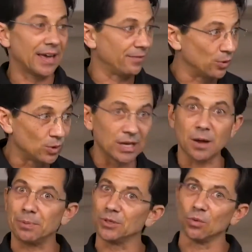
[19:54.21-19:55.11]
If you get
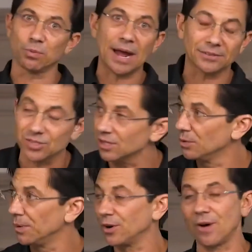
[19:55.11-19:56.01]
up and don't practice a
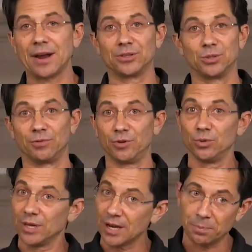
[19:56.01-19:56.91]
little bit of gratitude, if
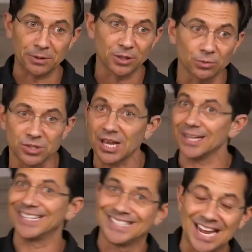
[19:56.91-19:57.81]
you get up and don't set
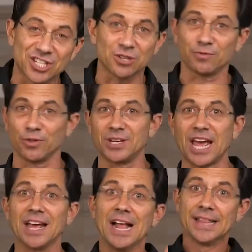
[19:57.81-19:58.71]
an intention for the
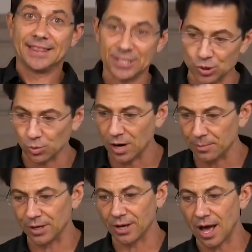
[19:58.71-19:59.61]
day, this is what I'm
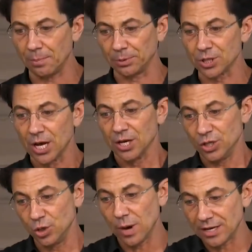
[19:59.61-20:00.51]
going to accomplish,
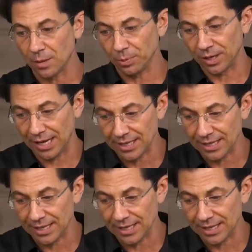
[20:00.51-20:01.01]
you end up with an